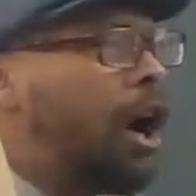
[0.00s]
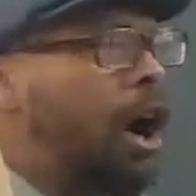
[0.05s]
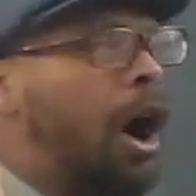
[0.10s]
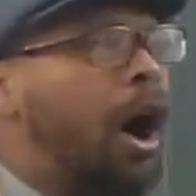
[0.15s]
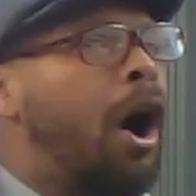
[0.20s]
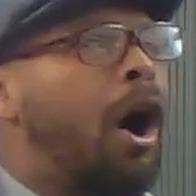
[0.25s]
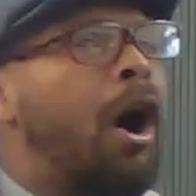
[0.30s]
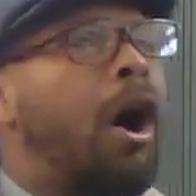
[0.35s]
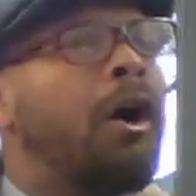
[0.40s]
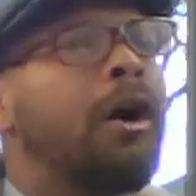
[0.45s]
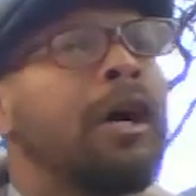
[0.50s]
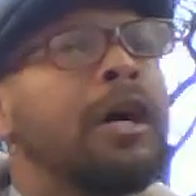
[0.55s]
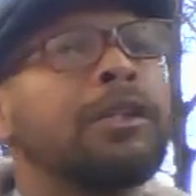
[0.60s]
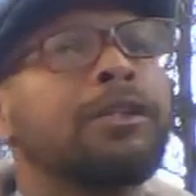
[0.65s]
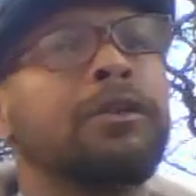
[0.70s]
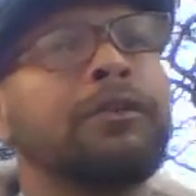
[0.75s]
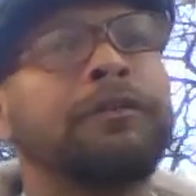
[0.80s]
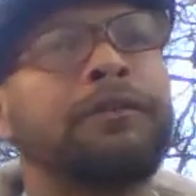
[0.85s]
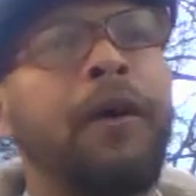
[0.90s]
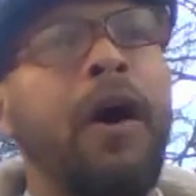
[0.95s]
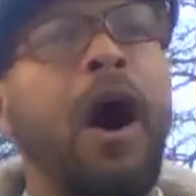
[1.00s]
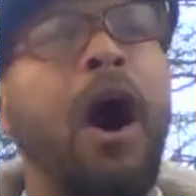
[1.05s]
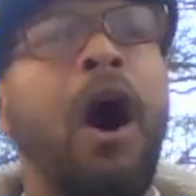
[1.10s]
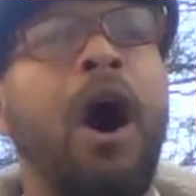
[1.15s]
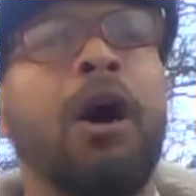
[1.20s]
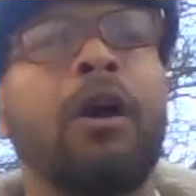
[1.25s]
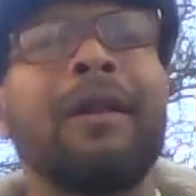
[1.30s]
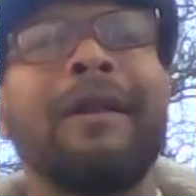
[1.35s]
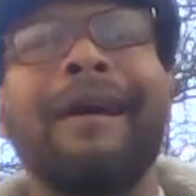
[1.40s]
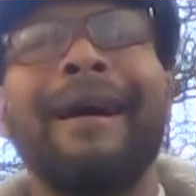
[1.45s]
all to
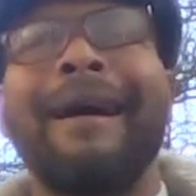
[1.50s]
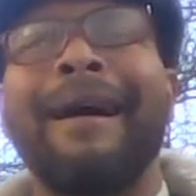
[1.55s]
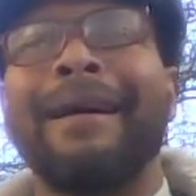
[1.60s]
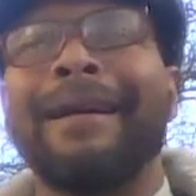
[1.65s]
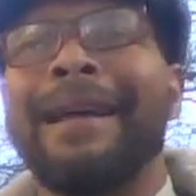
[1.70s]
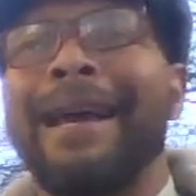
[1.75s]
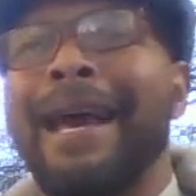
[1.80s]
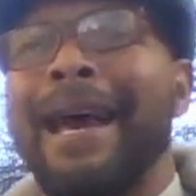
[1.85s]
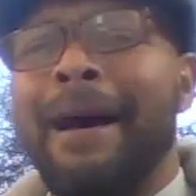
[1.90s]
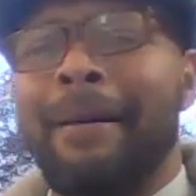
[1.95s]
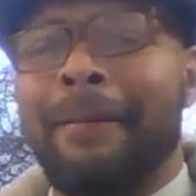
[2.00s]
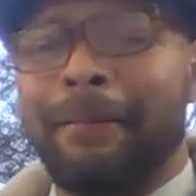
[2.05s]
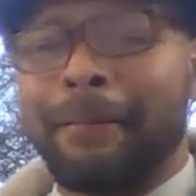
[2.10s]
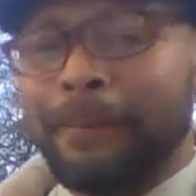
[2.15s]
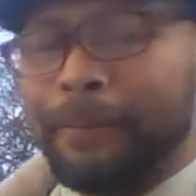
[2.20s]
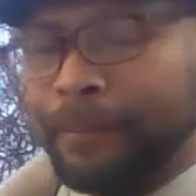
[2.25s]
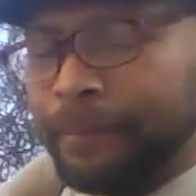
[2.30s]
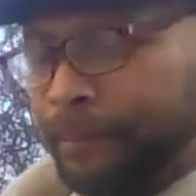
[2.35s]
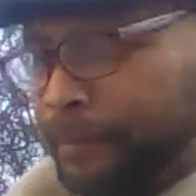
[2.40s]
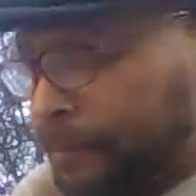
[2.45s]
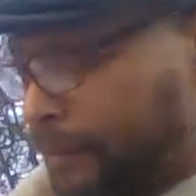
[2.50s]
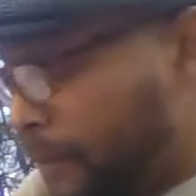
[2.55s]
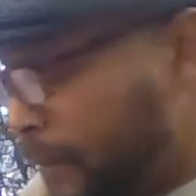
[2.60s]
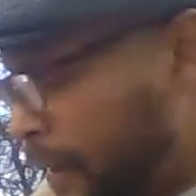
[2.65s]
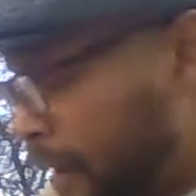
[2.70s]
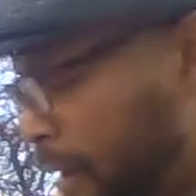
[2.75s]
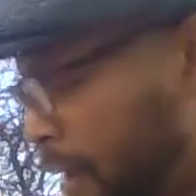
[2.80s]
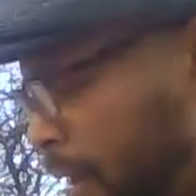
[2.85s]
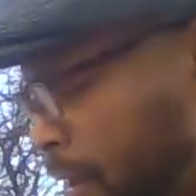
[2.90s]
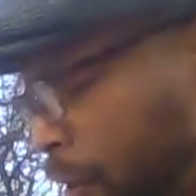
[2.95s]
fall on him.
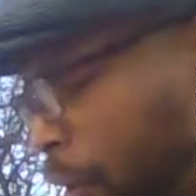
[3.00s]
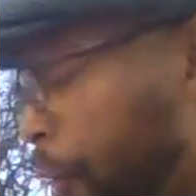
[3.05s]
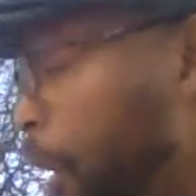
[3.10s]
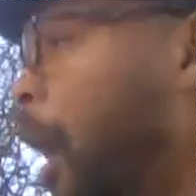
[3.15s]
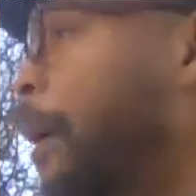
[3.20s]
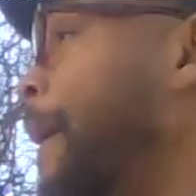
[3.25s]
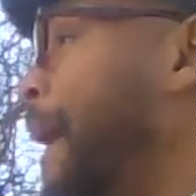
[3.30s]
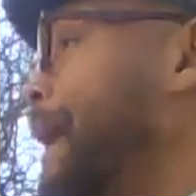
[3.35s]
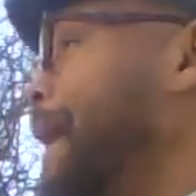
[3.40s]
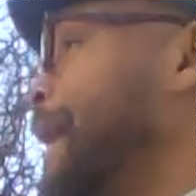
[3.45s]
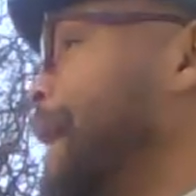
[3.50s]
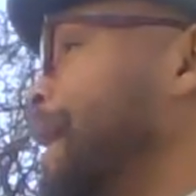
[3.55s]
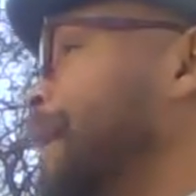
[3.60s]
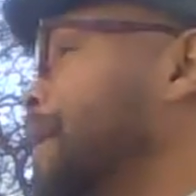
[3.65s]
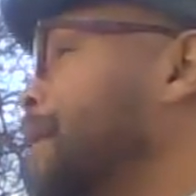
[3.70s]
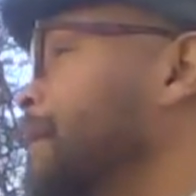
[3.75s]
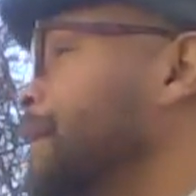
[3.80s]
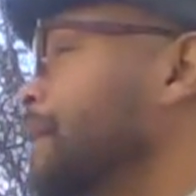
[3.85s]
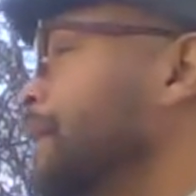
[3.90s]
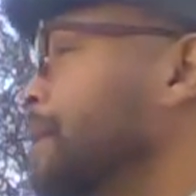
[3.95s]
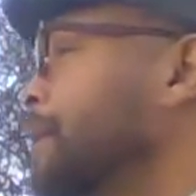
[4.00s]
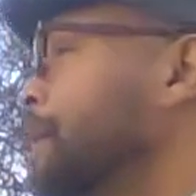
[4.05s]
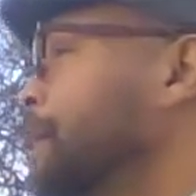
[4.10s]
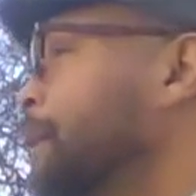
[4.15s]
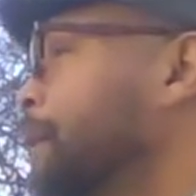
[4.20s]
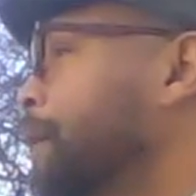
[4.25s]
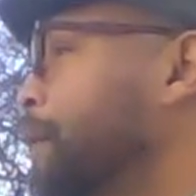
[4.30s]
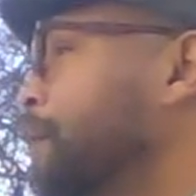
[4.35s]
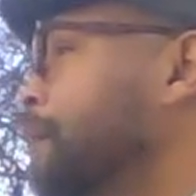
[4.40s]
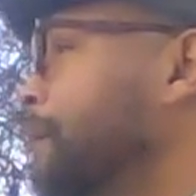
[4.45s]
So nobody
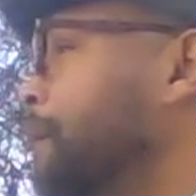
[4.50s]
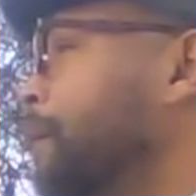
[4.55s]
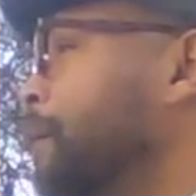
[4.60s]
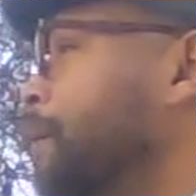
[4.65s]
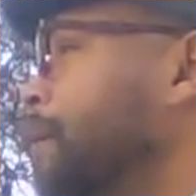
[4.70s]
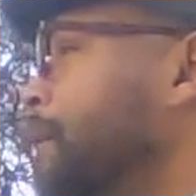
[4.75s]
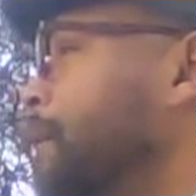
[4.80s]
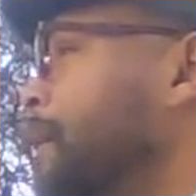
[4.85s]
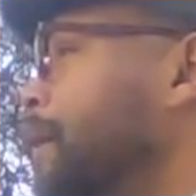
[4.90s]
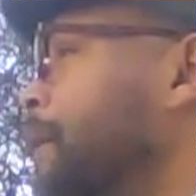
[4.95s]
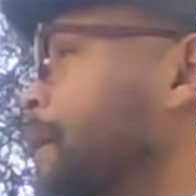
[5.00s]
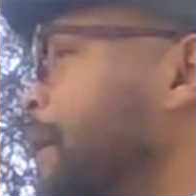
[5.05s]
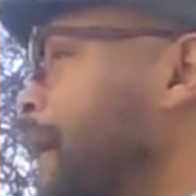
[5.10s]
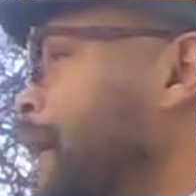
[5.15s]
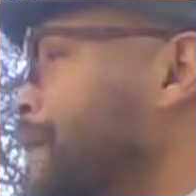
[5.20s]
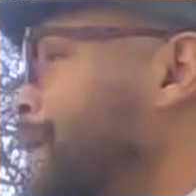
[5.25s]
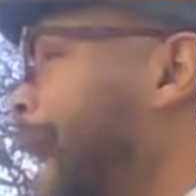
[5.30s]
is